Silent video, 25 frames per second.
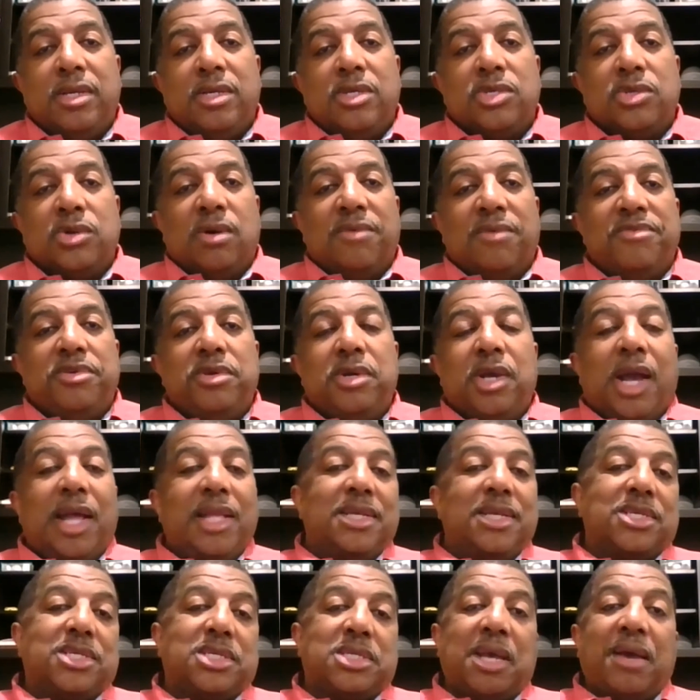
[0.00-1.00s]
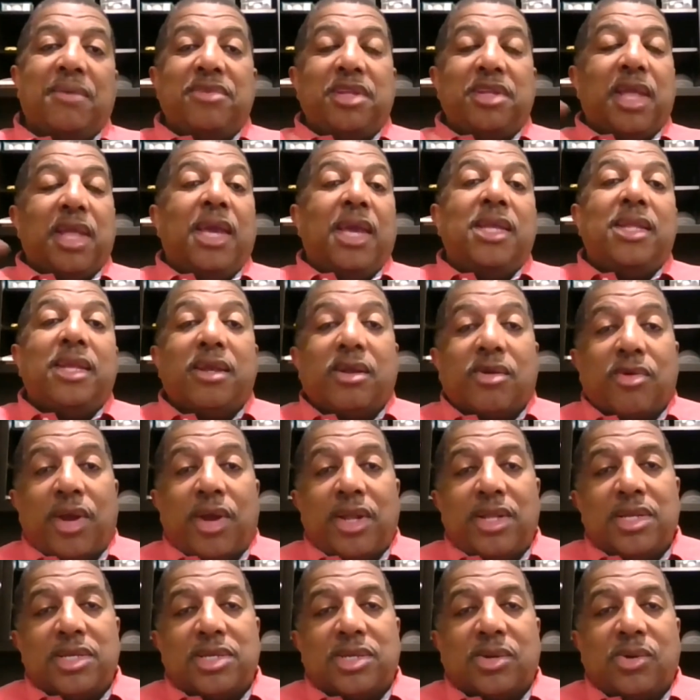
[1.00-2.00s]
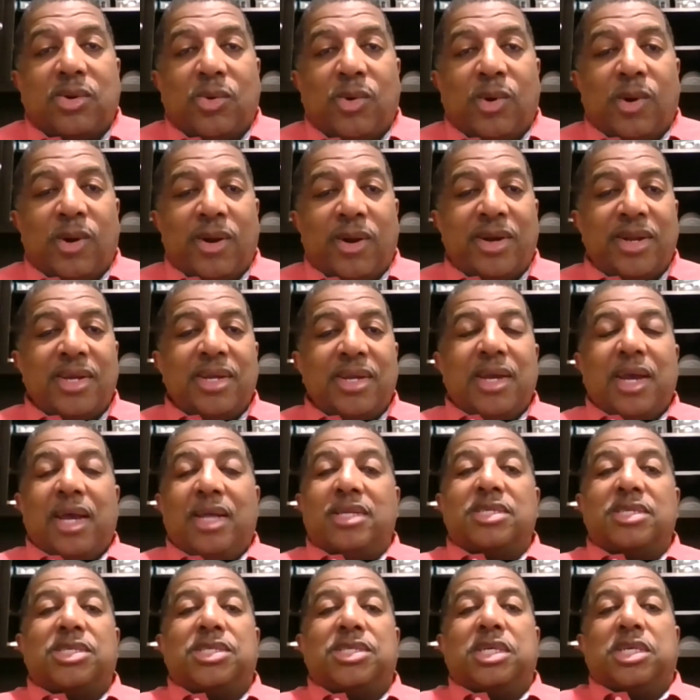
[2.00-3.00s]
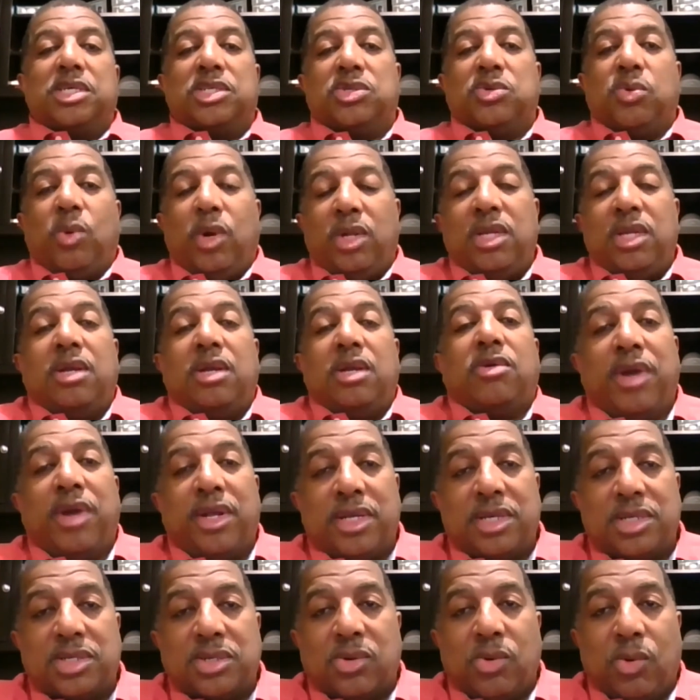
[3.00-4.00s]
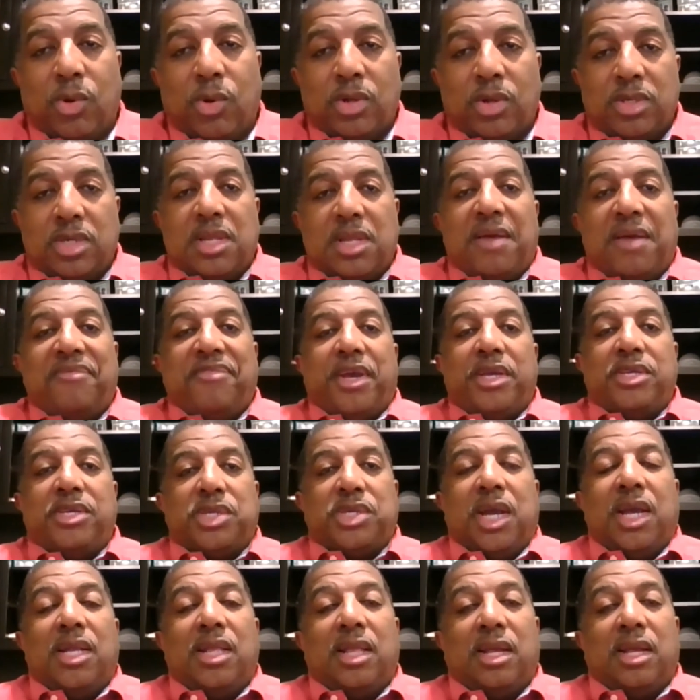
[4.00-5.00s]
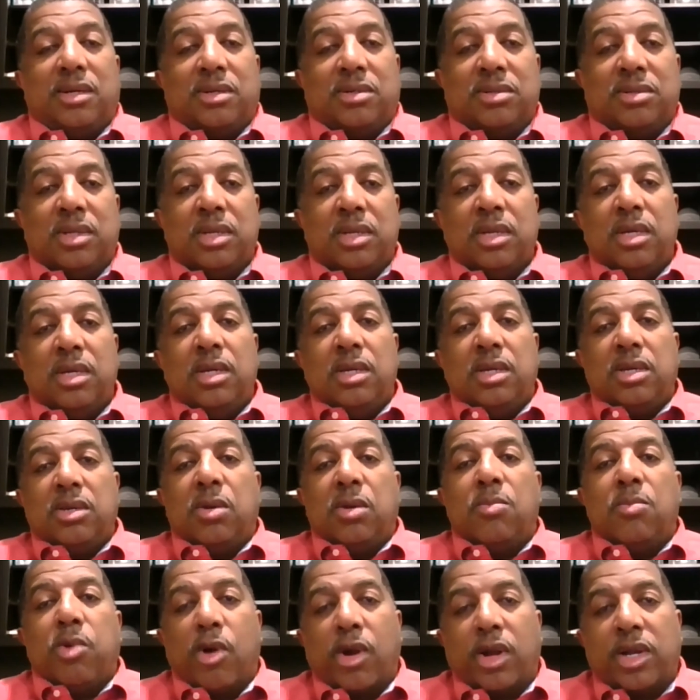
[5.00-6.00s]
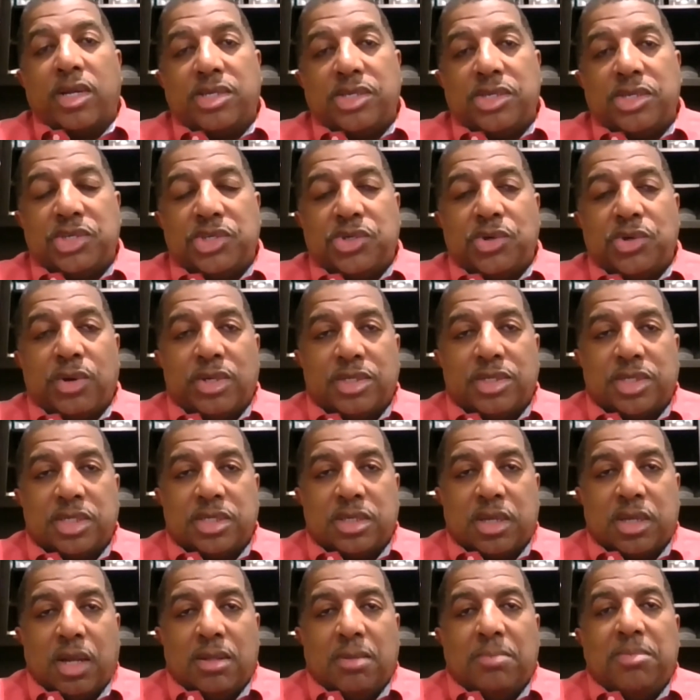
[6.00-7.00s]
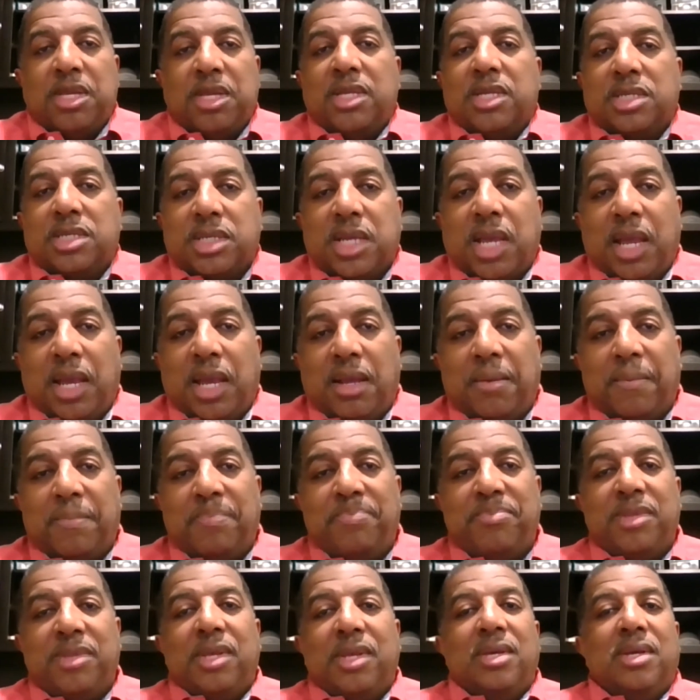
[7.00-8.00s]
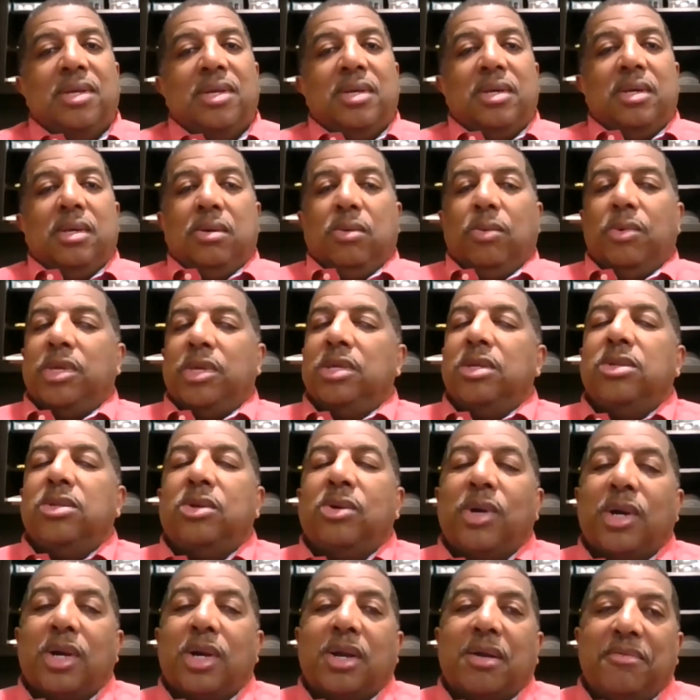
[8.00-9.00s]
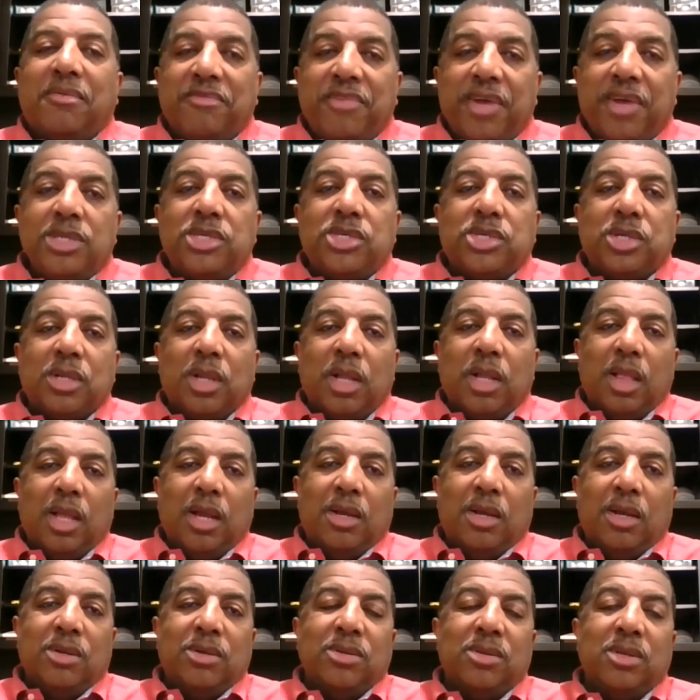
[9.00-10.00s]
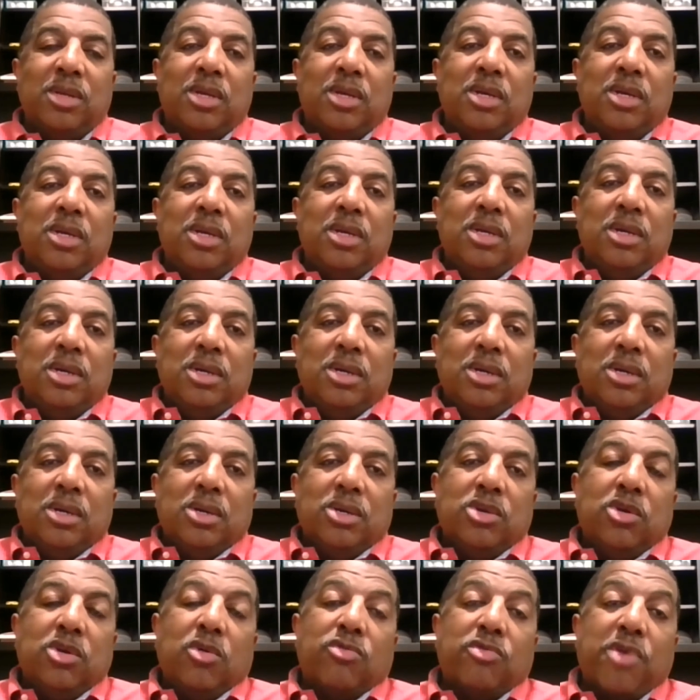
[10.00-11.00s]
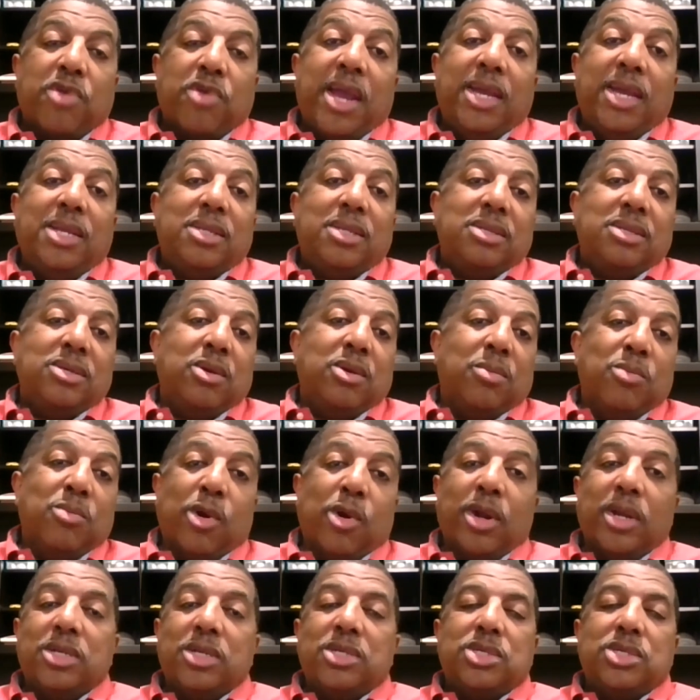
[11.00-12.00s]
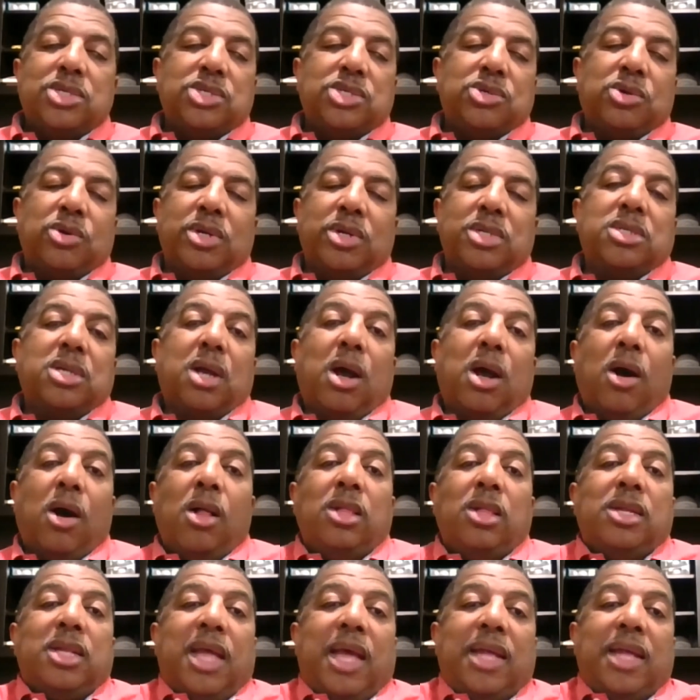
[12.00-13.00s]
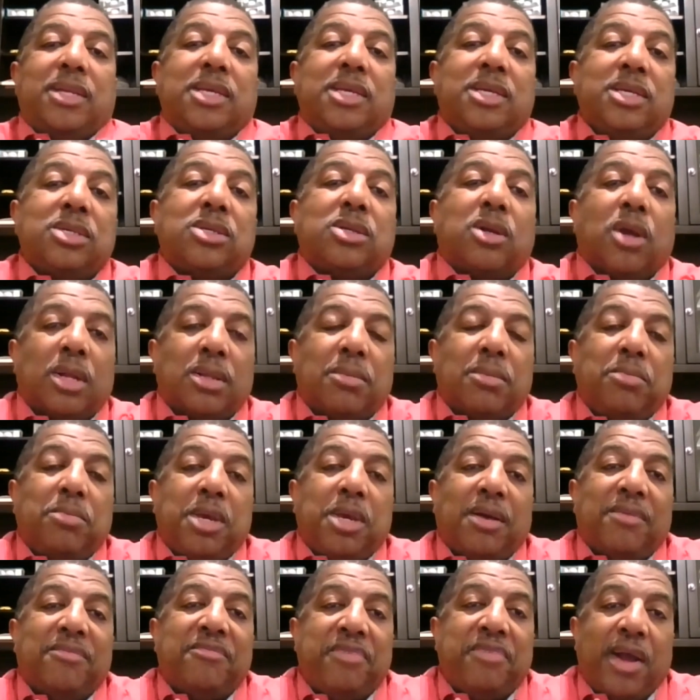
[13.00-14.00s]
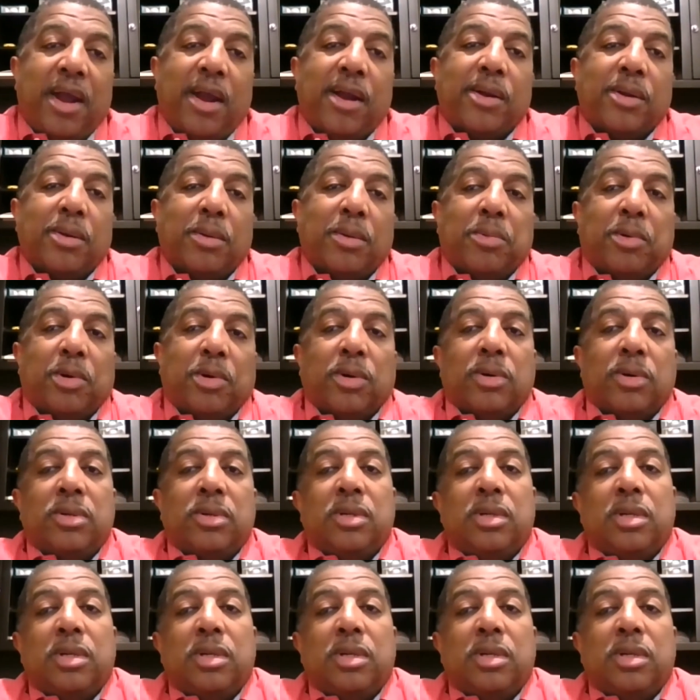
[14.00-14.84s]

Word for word: So if you got a 780 credit score and a 620 credit score on an FHA loan, your mortgage insurance is going to be the same. When you do a conventional loan, your rate, your mortgage insurance, all of that is going to be a variable